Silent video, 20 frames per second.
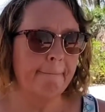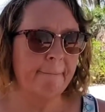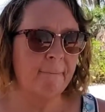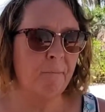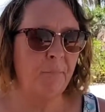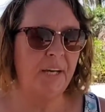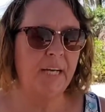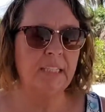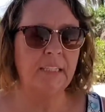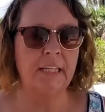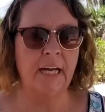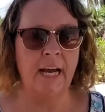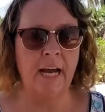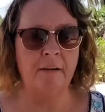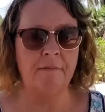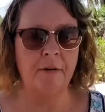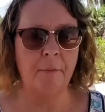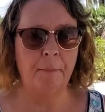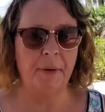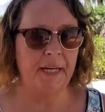because I
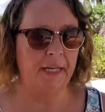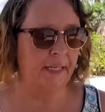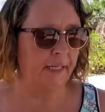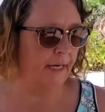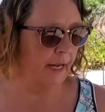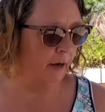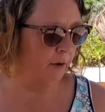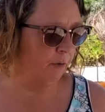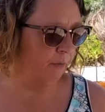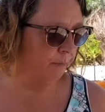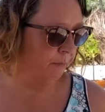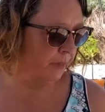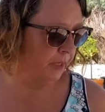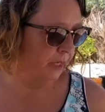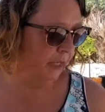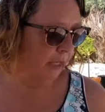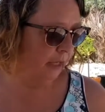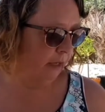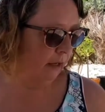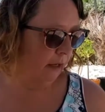have a bike now.
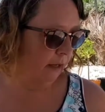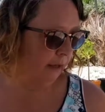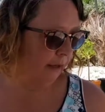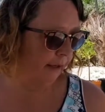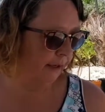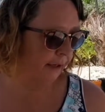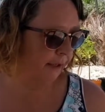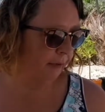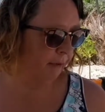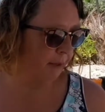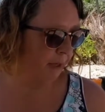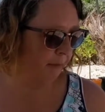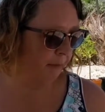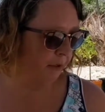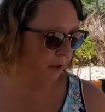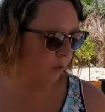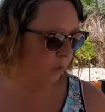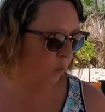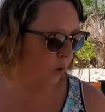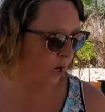I'm
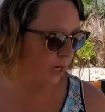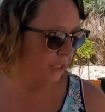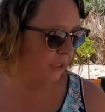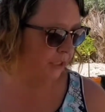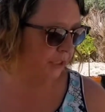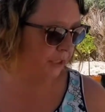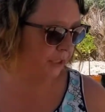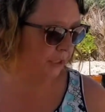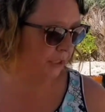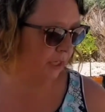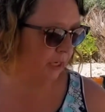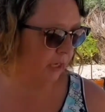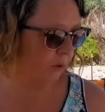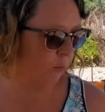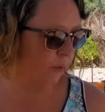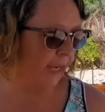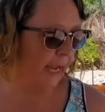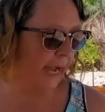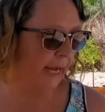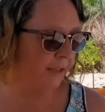going to watch,
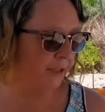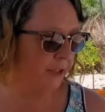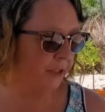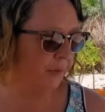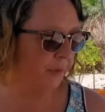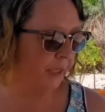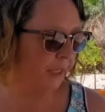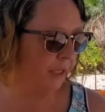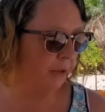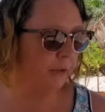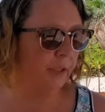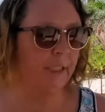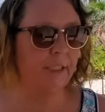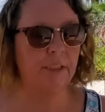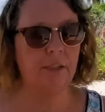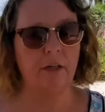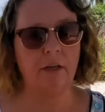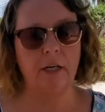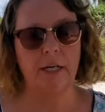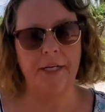we had to
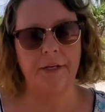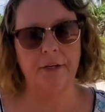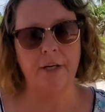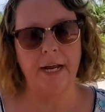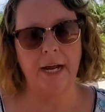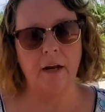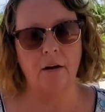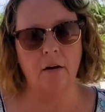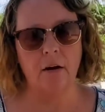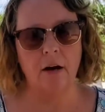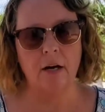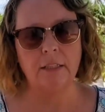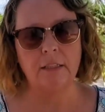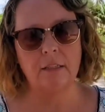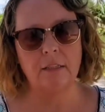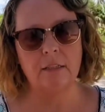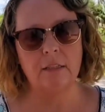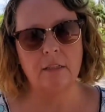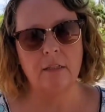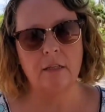increase our internet costs